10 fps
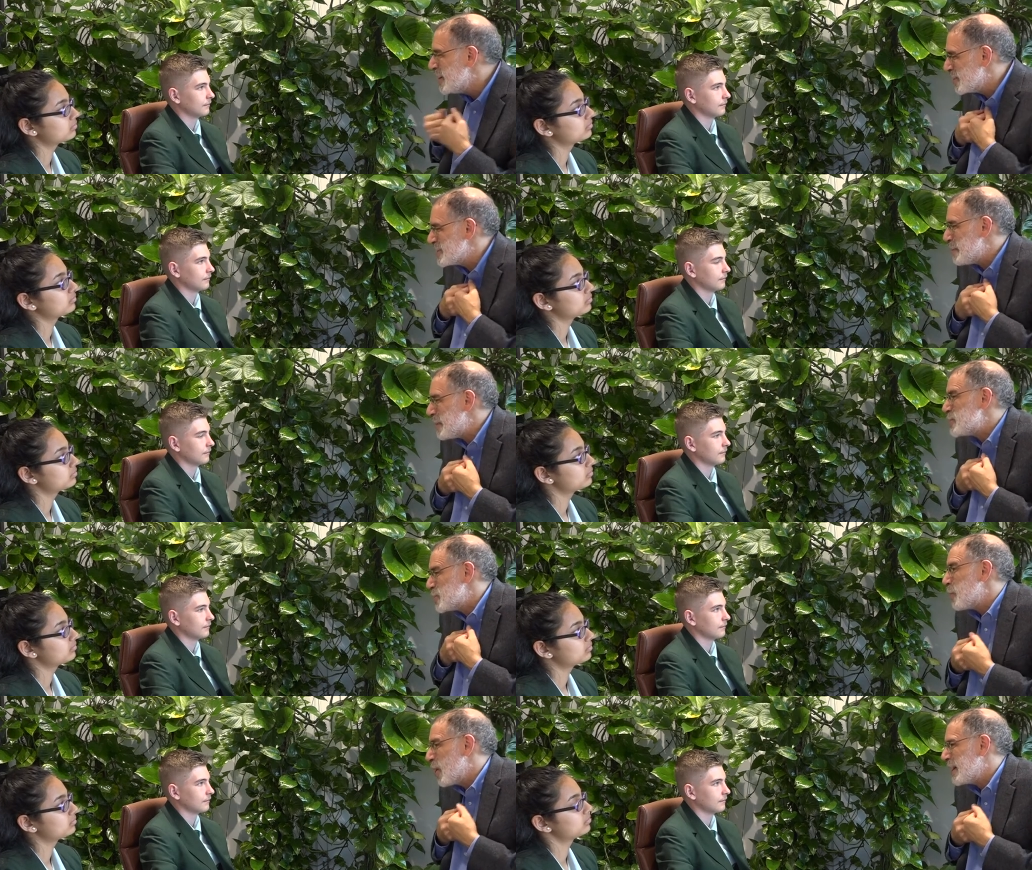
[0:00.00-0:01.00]
Speaker 1: because that might
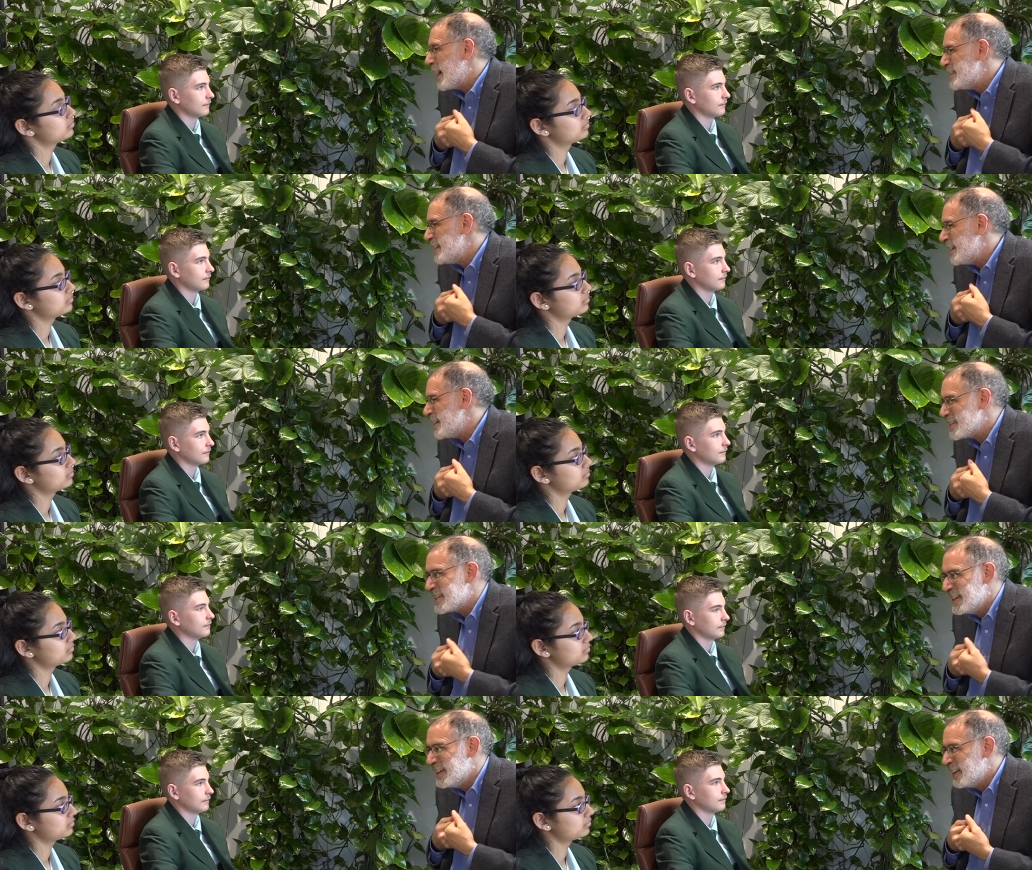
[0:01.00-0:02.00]
spark
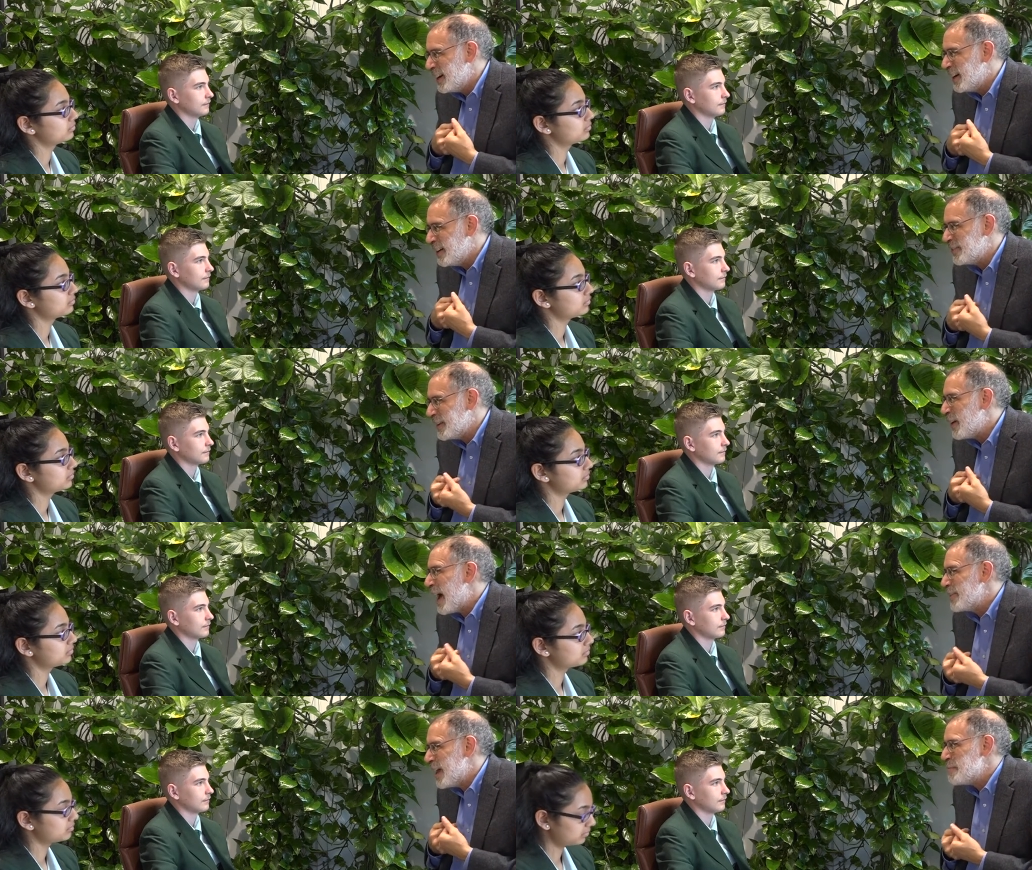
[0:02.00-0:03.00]
ideas of you know
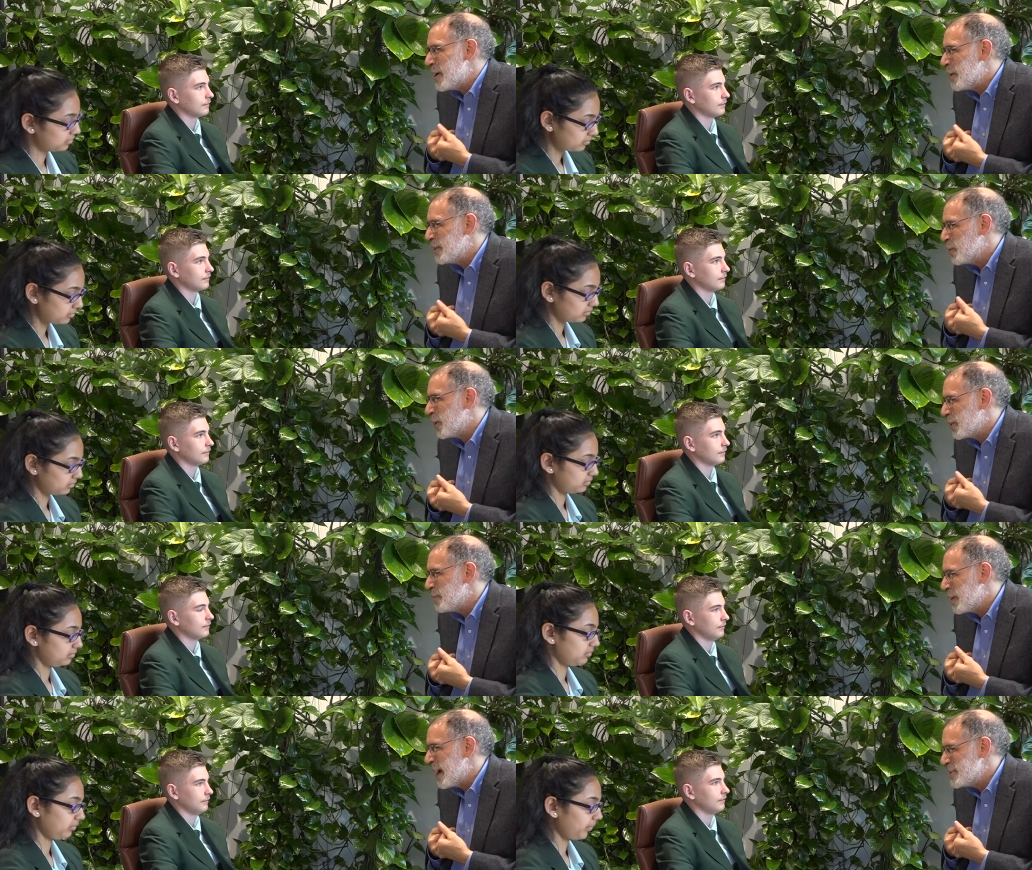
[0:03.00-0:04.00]
how they might want to work
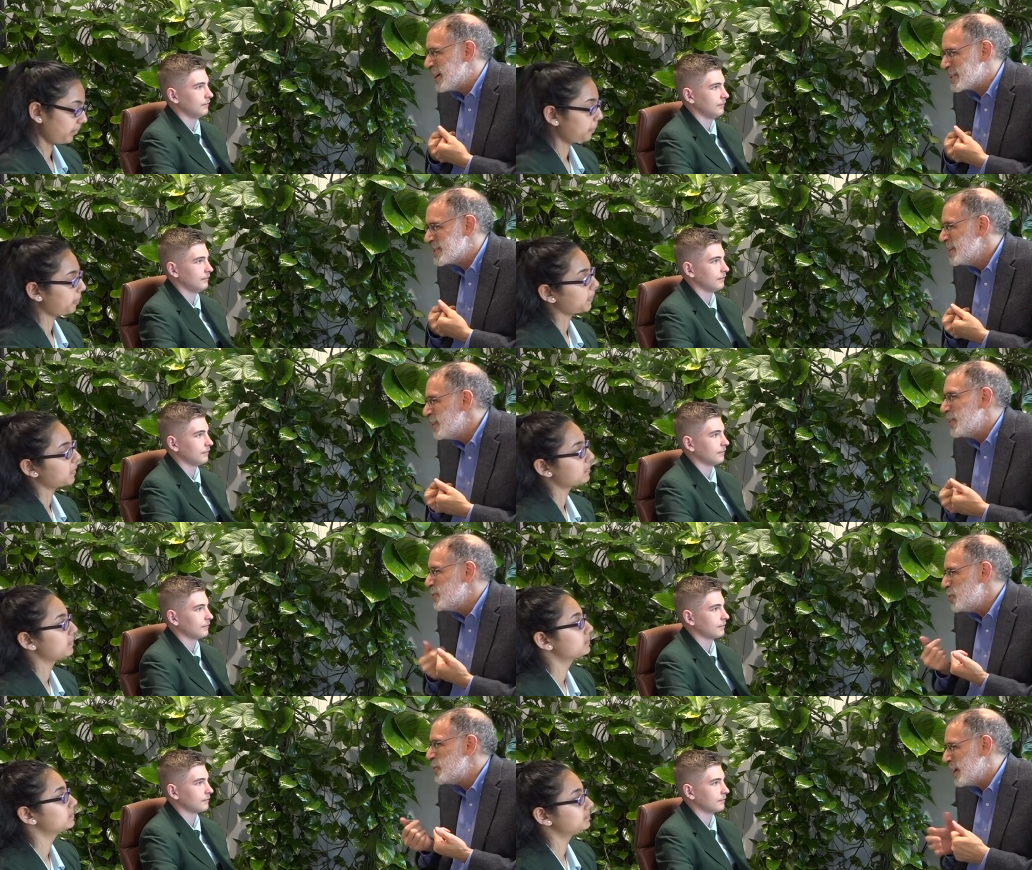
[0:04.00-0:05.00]
on projects,
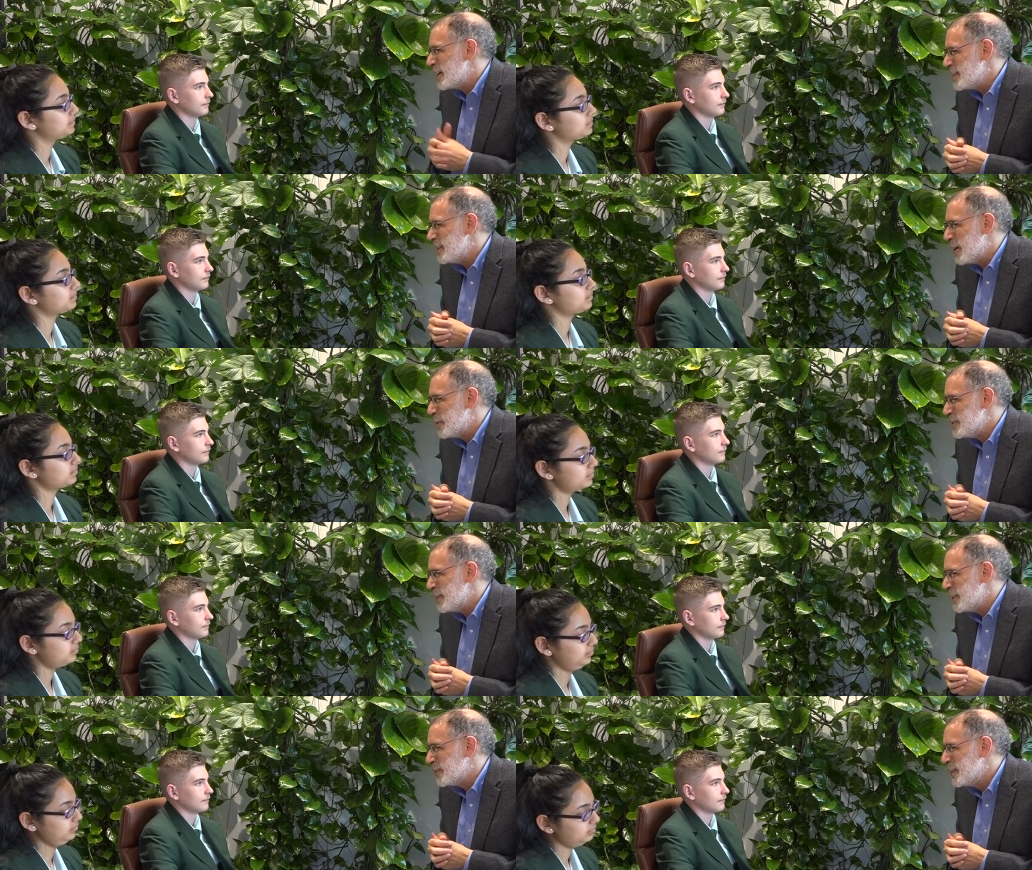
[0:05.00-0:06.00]
on new things that they would
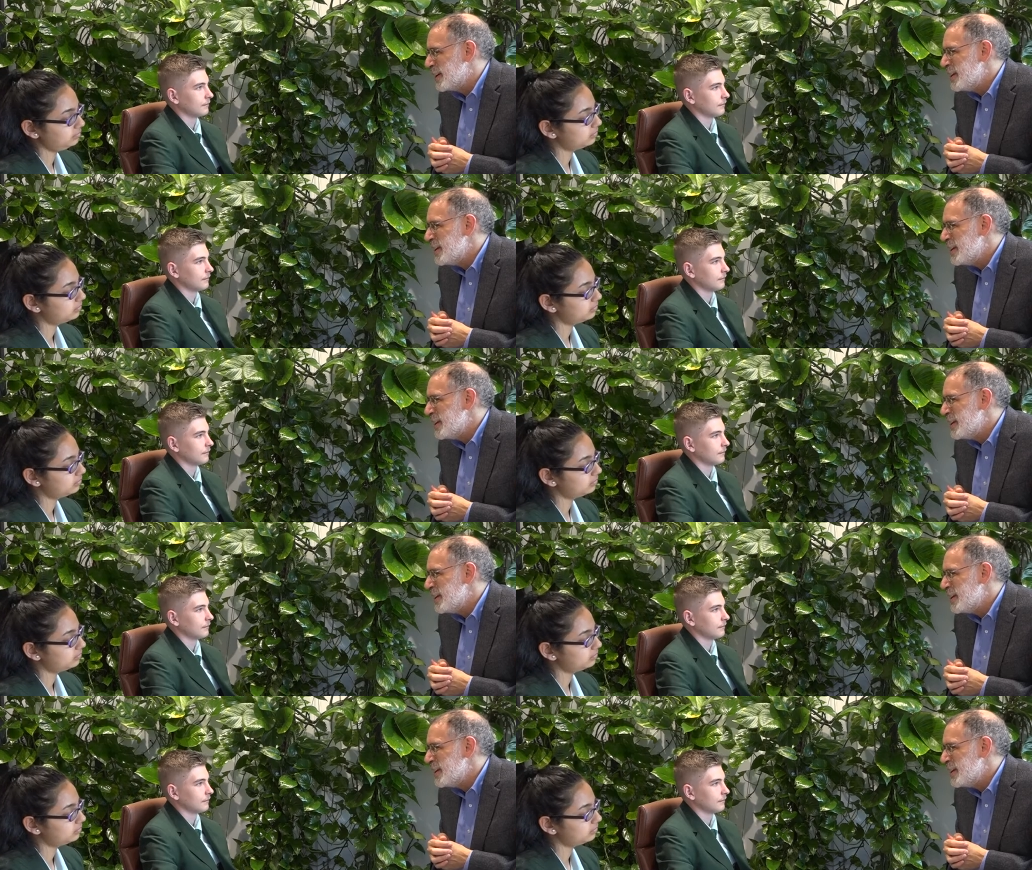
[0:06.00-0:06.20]
do.